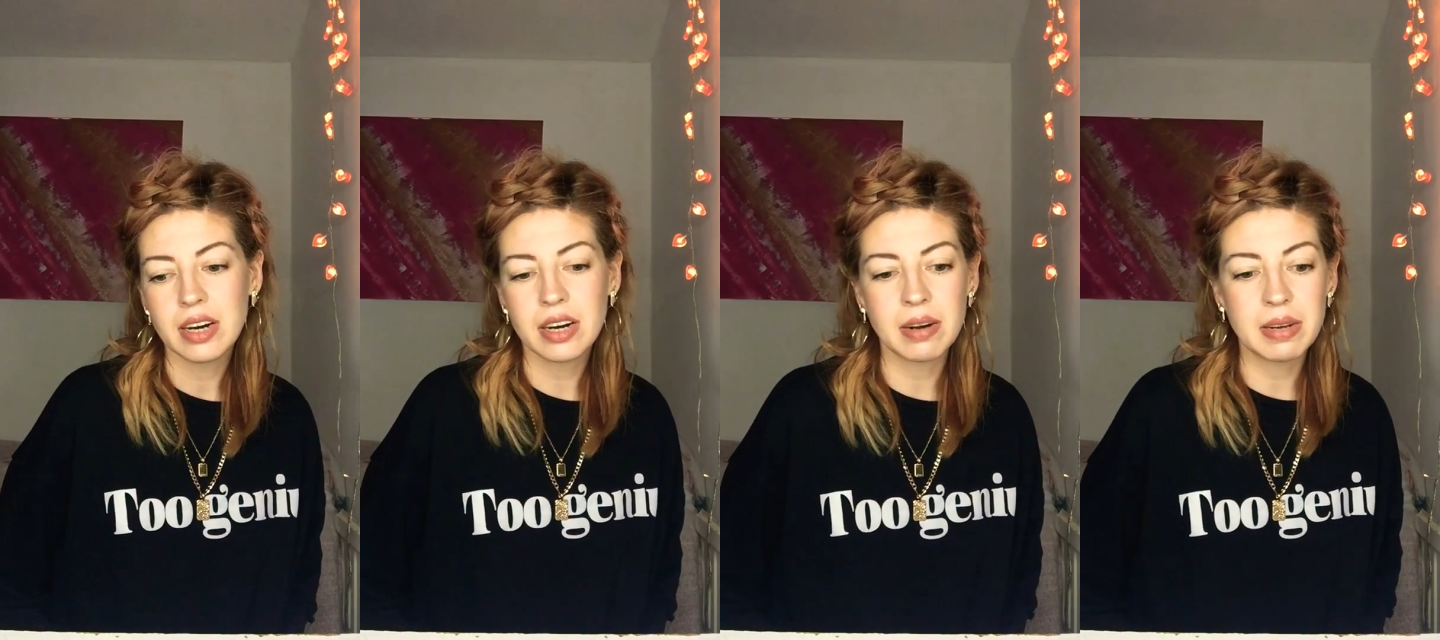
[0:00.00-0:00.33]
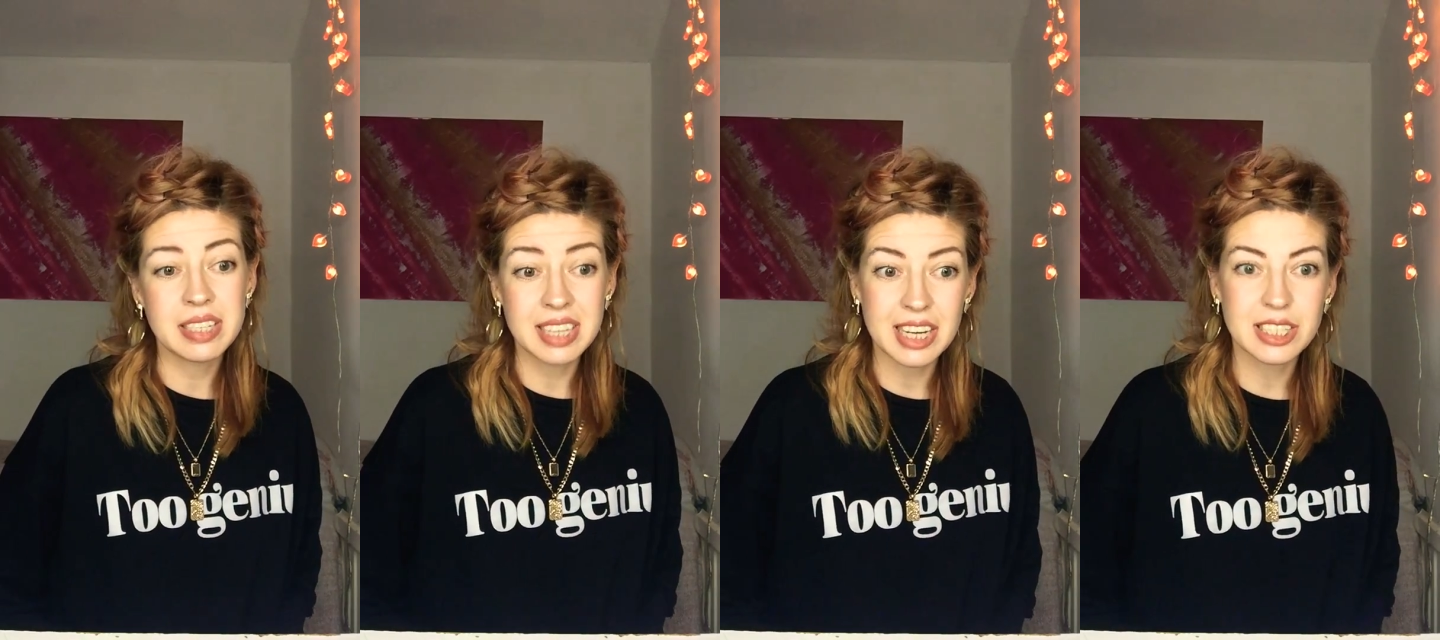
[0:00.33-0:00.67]
Uh,
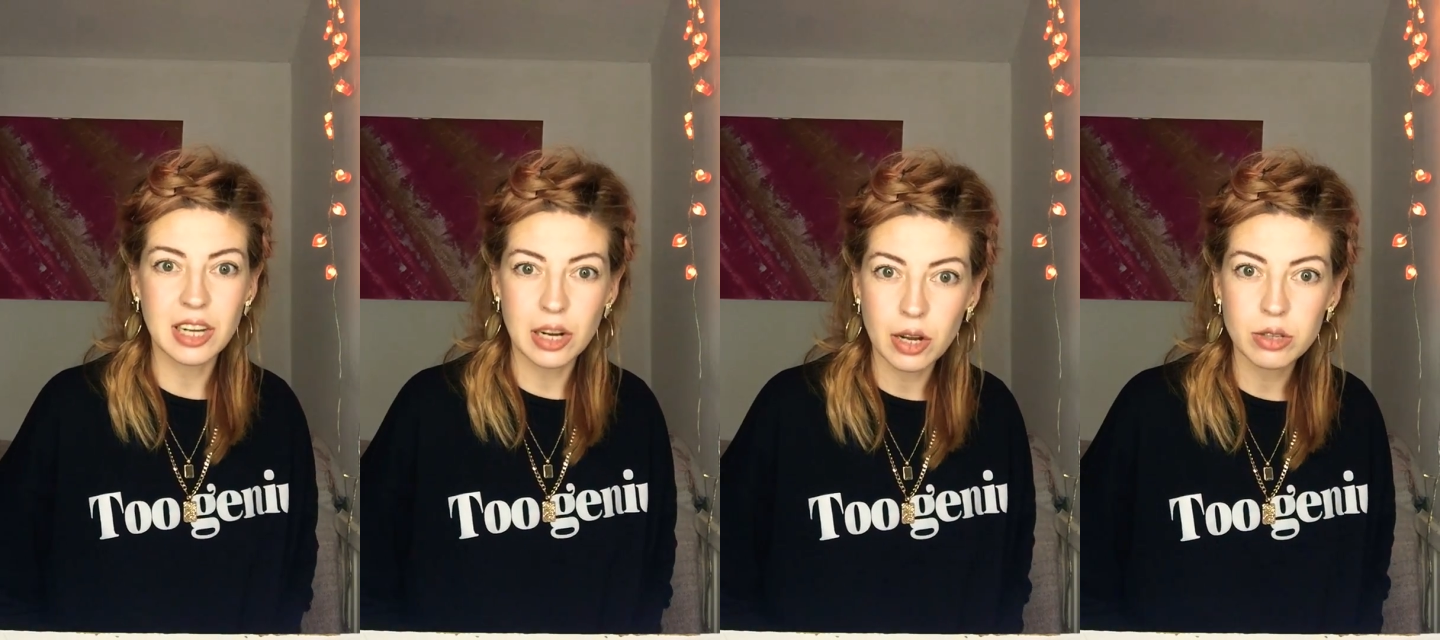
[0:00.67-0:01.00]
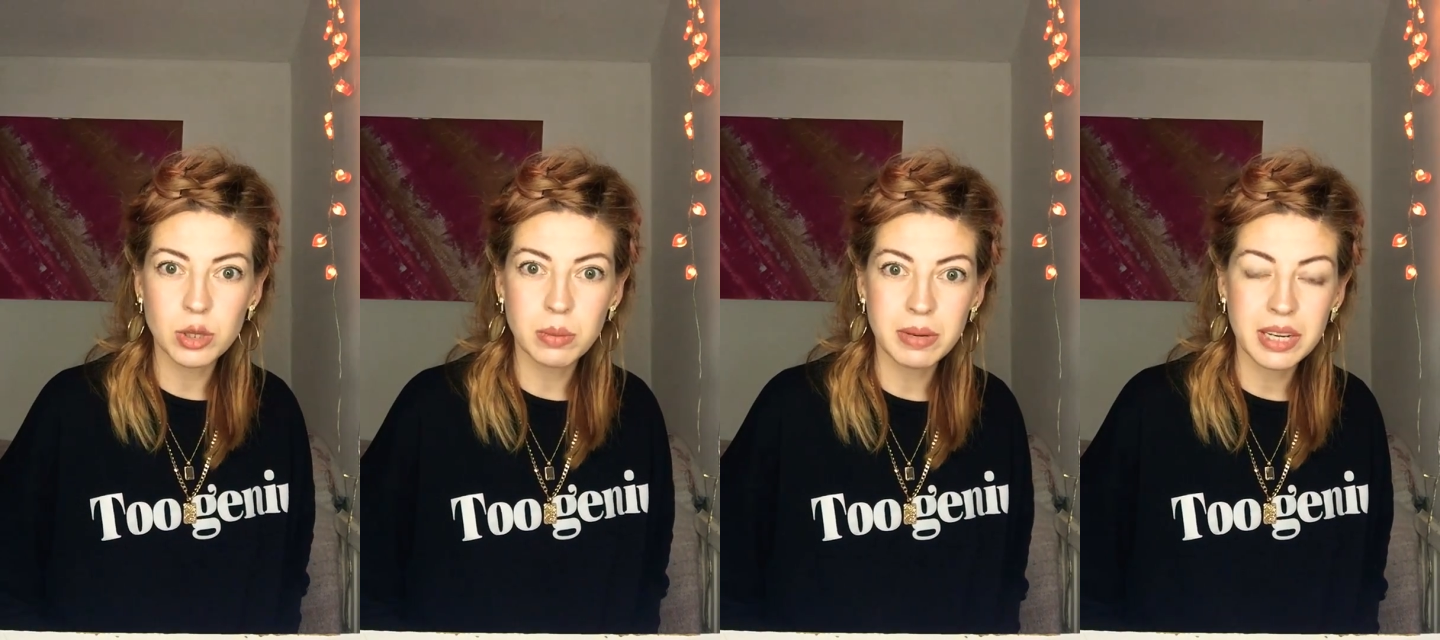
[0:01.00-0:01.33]
it takes a
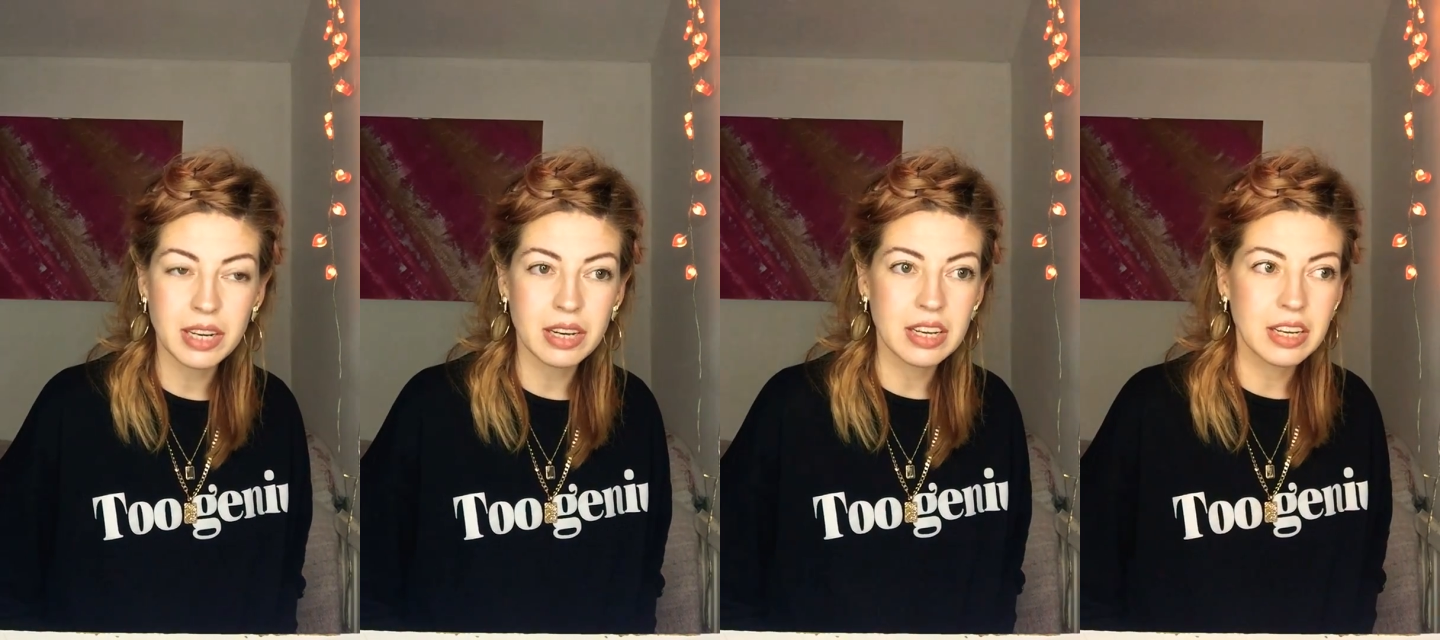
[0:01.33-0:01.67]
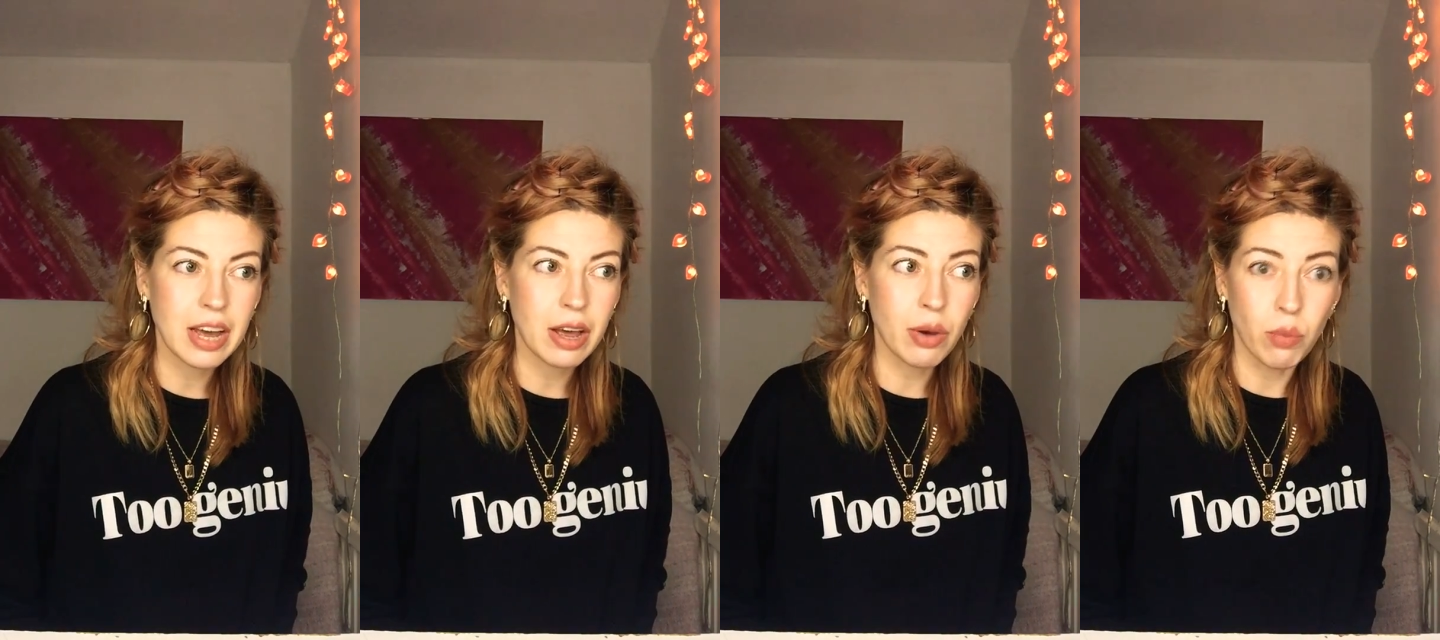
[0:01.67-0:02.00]
lot to be
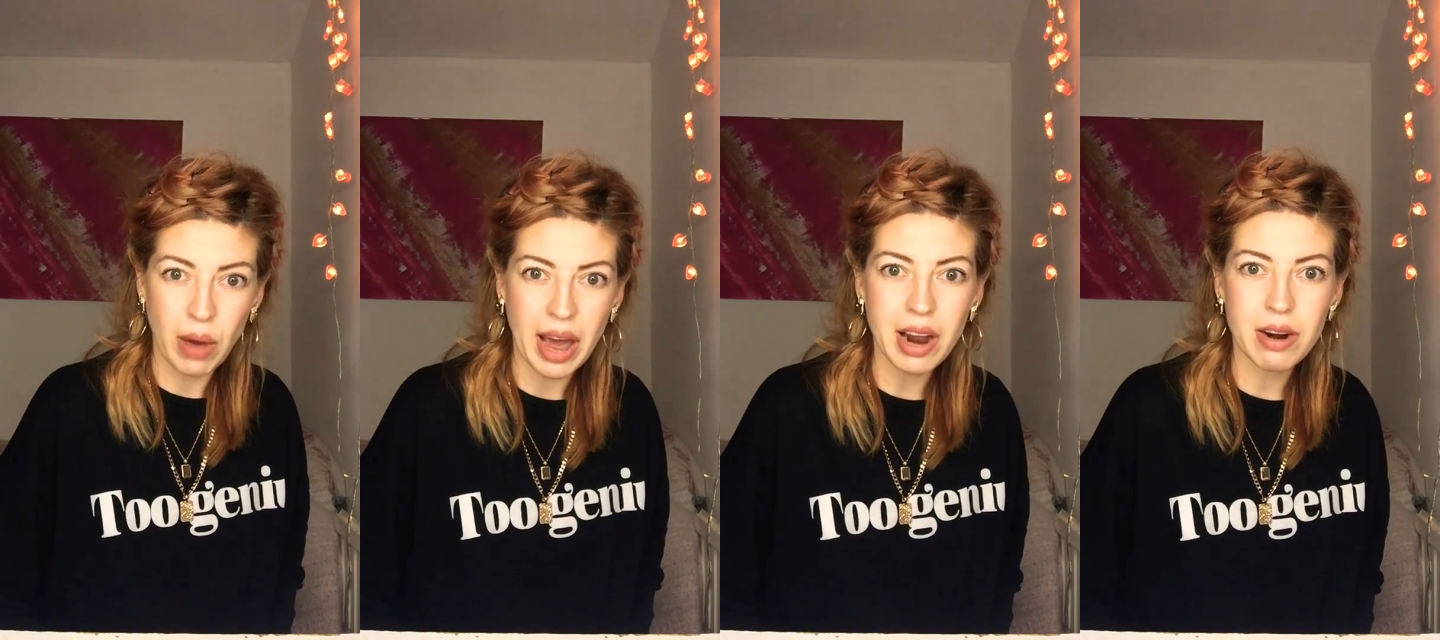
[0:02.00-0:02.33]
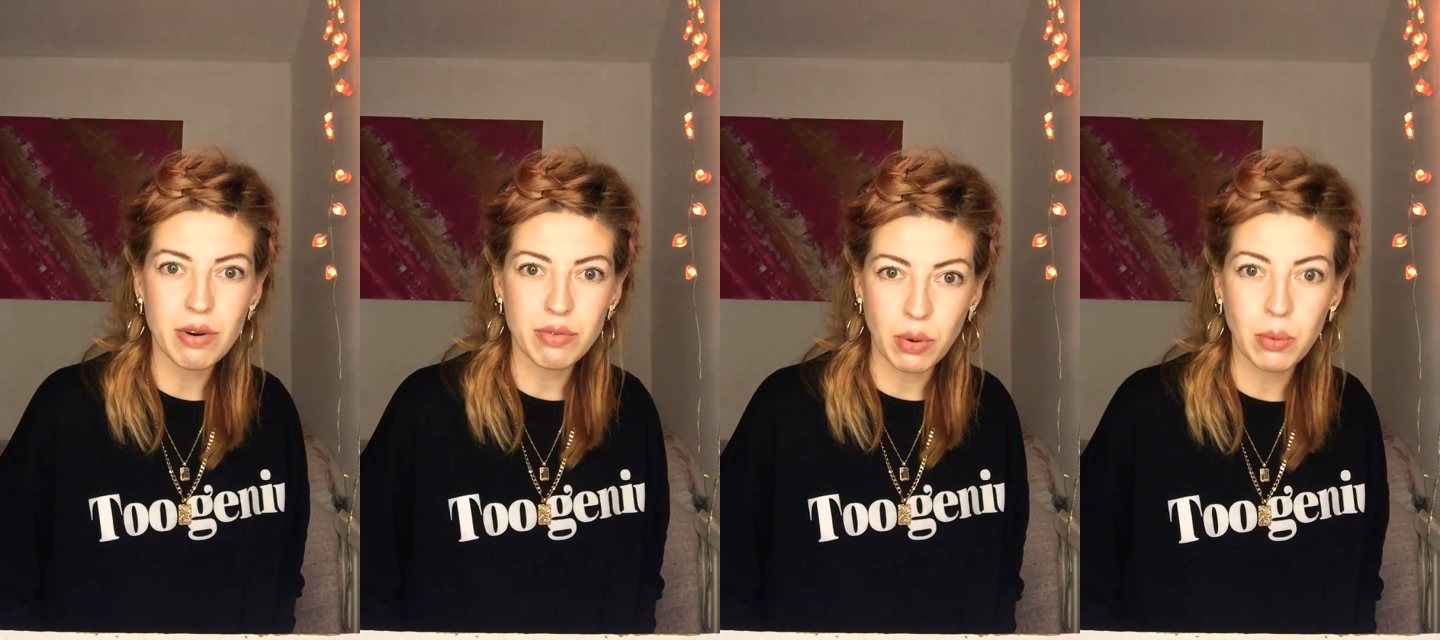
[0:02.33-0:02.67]

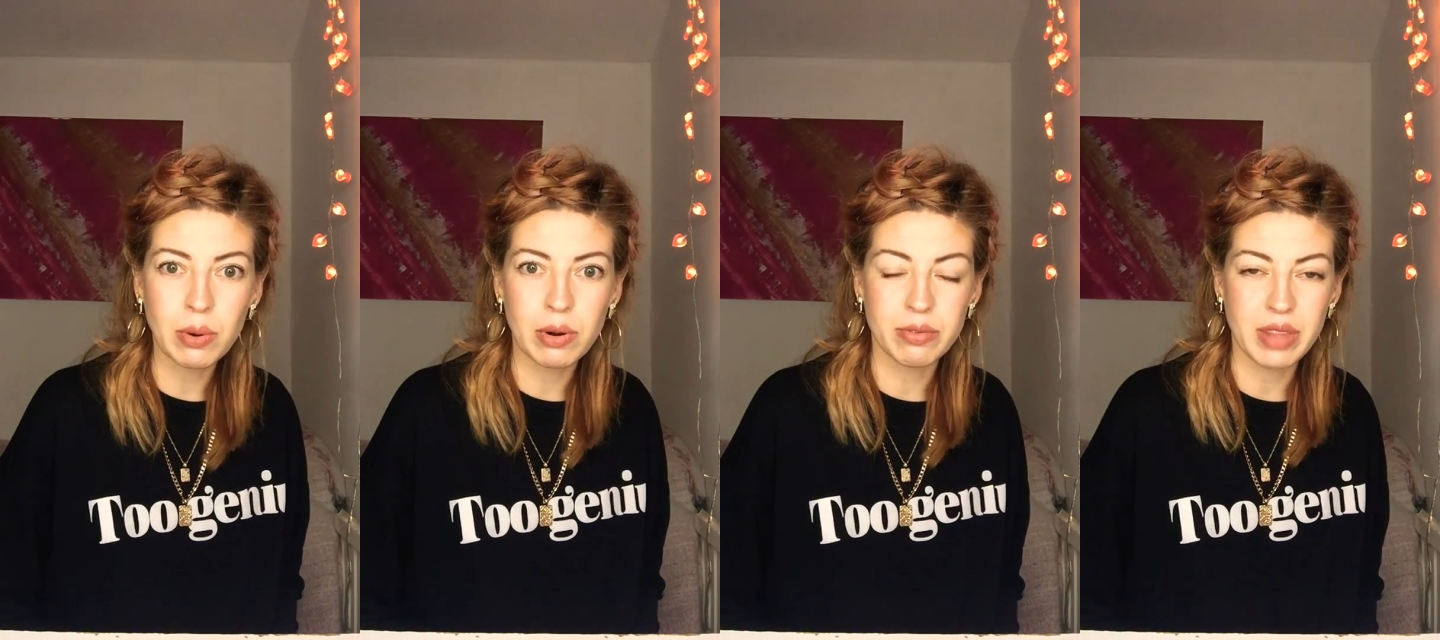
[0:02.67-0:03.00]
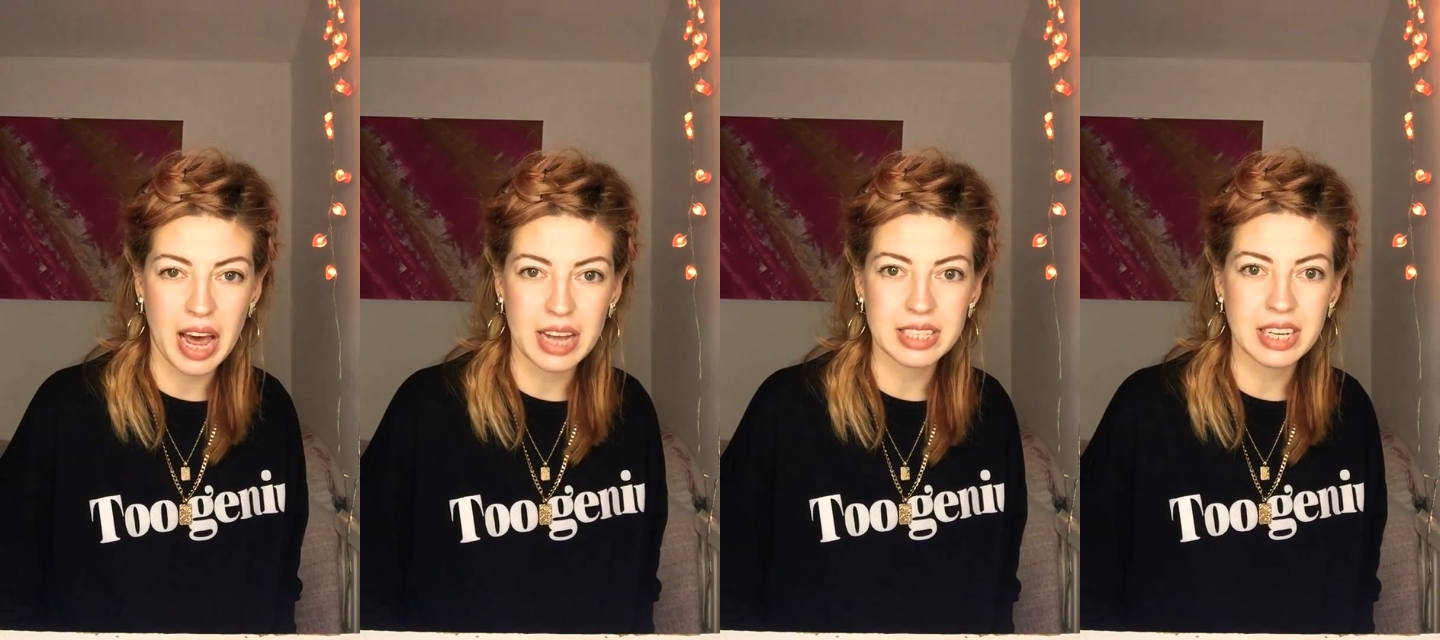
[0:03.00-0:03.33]
aware of all of
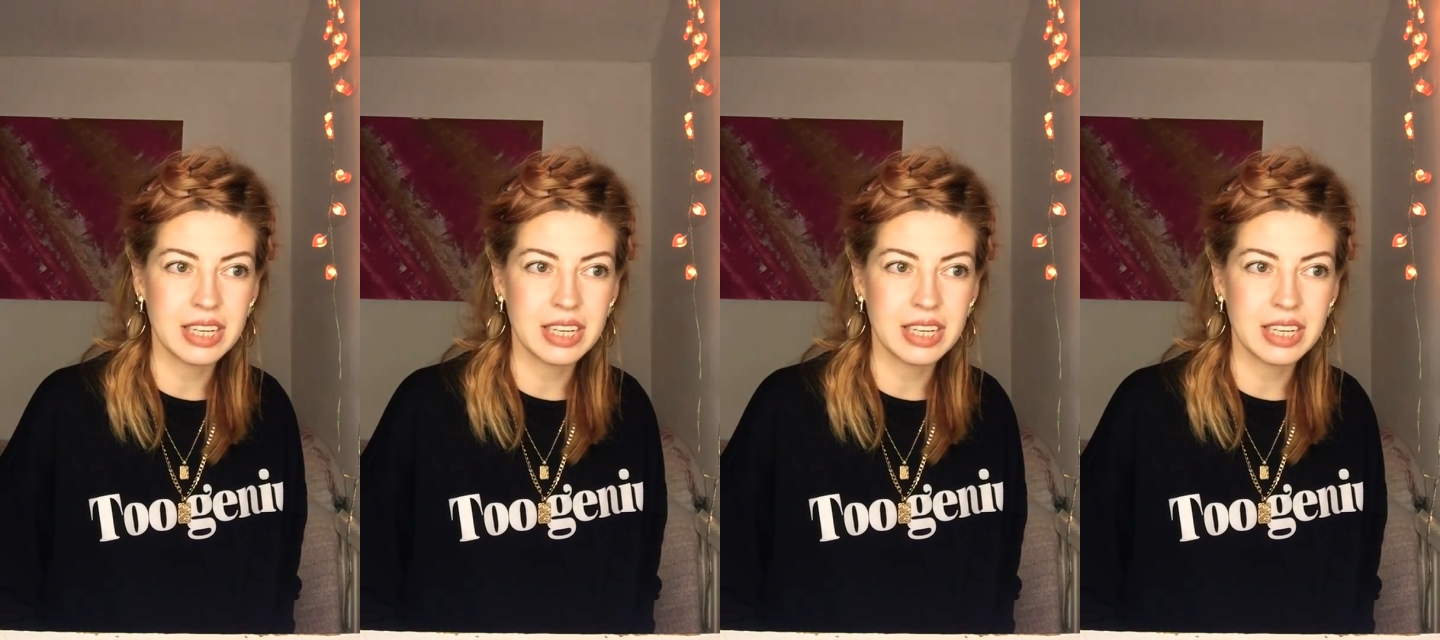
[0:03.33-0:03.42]
that,